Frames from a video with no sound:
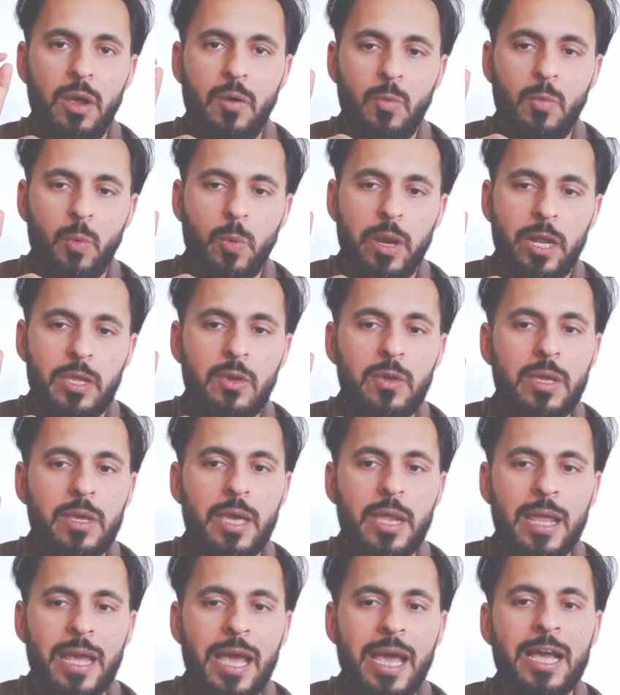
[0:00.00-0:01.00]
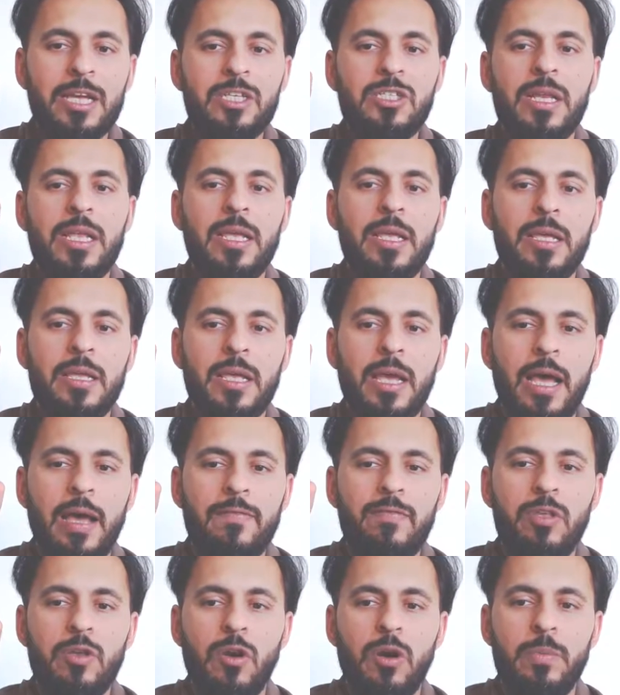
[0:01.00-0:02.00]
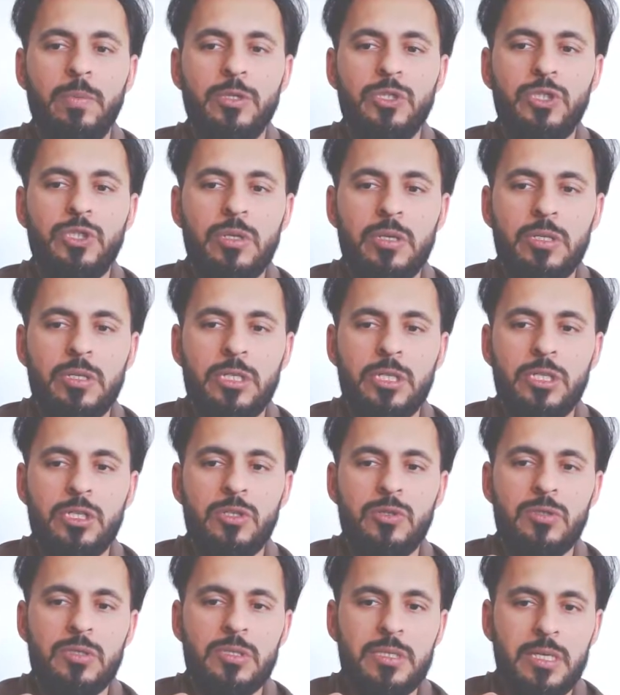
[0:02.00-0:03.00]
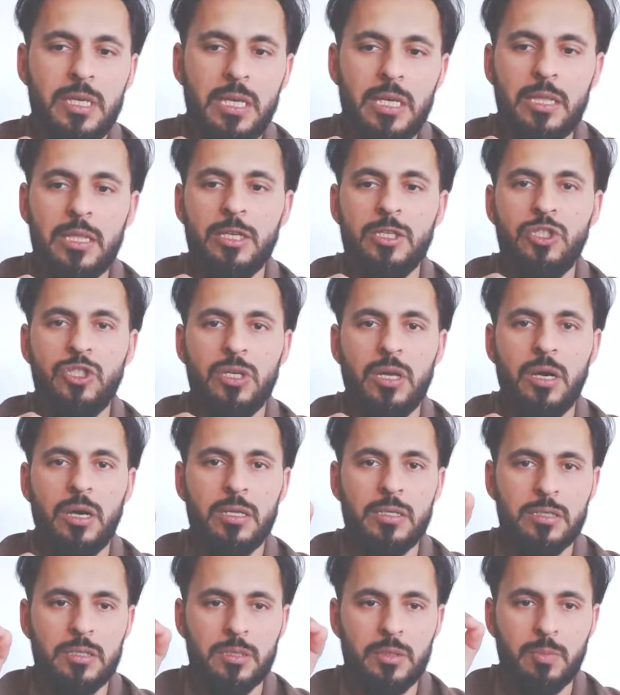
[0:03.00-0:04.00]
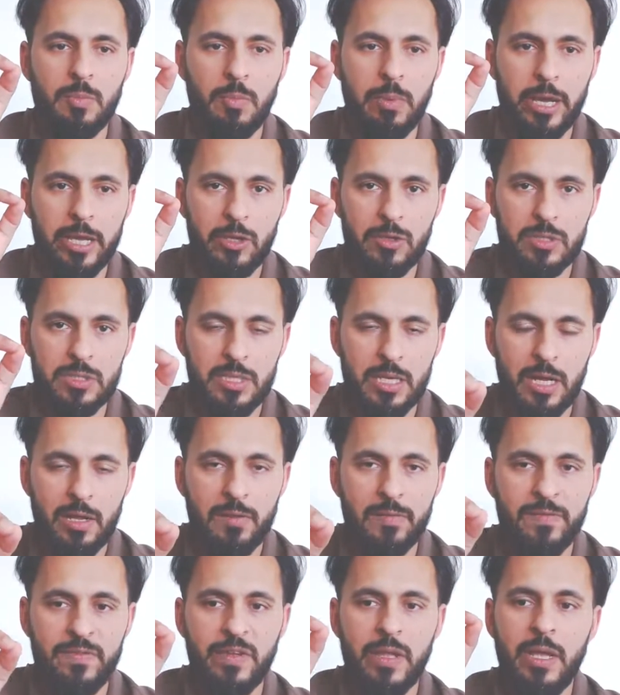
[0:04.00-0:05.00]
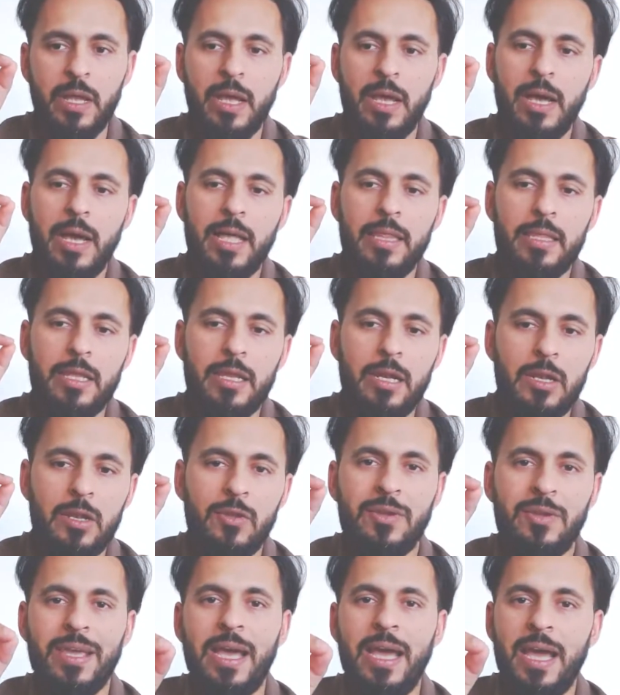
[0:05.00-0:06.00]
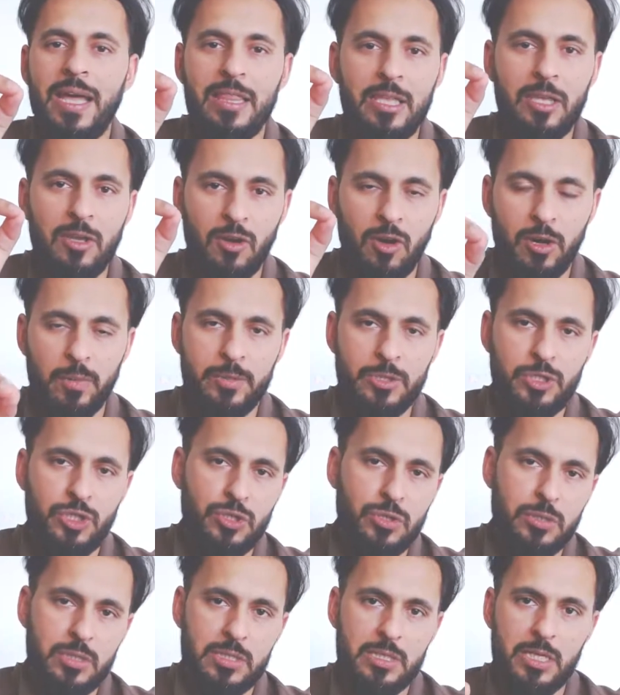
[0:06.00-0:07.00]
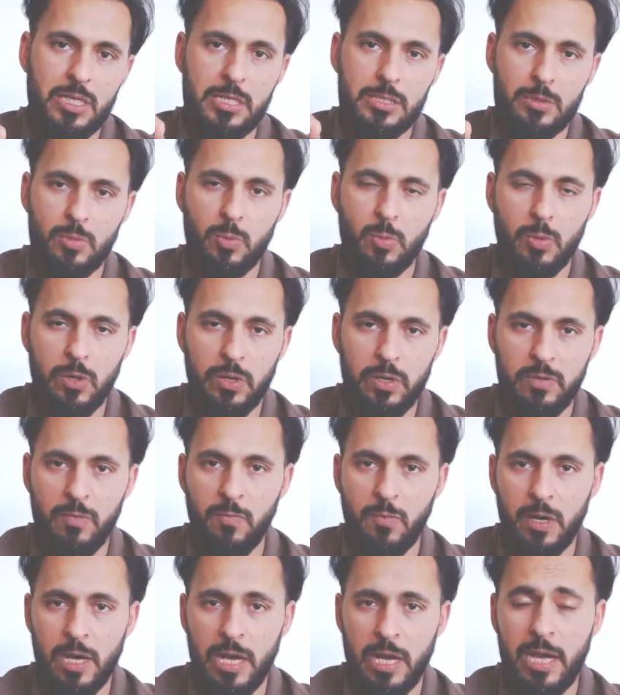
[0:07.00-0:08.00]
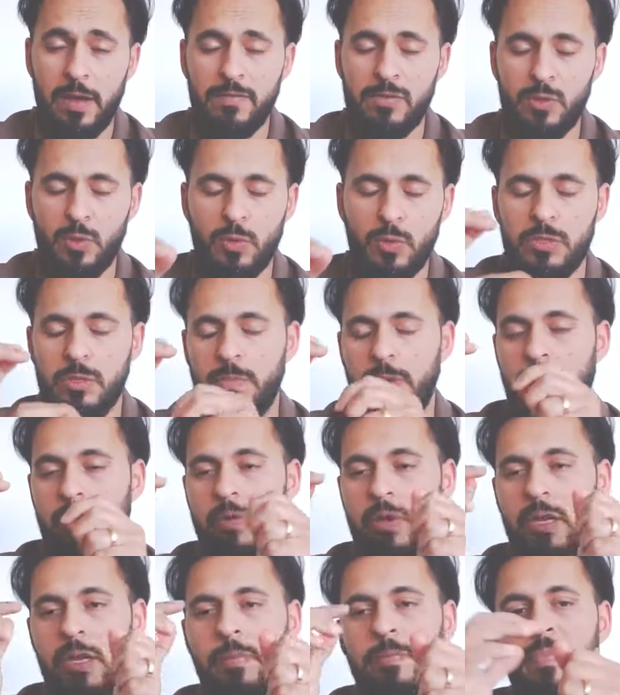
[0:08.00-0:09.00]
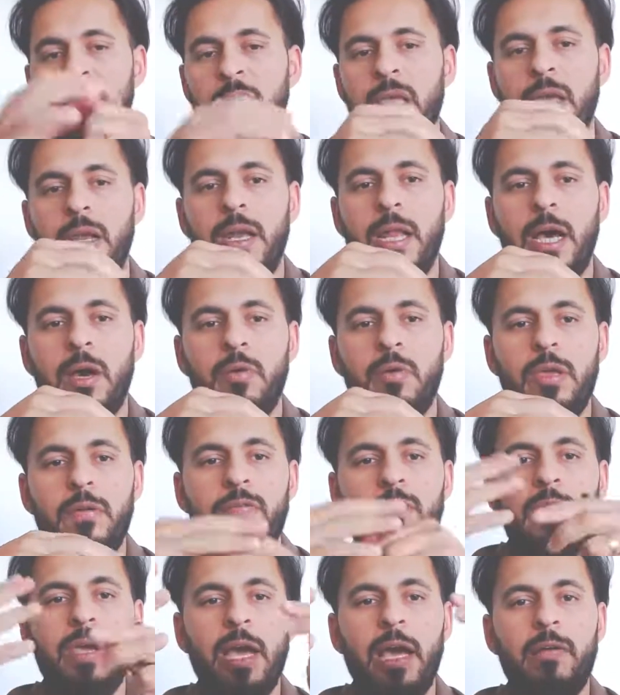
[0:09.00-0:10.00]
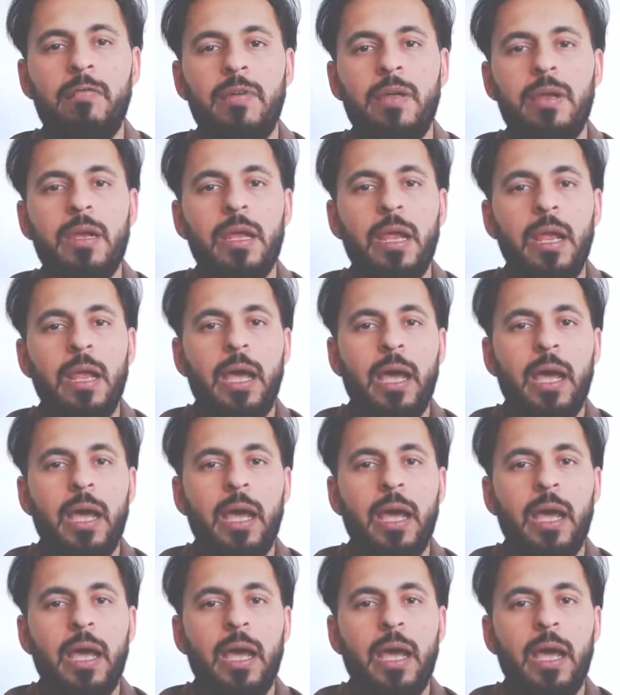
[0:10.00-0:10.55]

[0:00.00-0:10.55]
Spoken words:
where you can actually have the opportunity to see the charts by yourself and then look at the opportunities, what I have talked about it. Now, if you haven't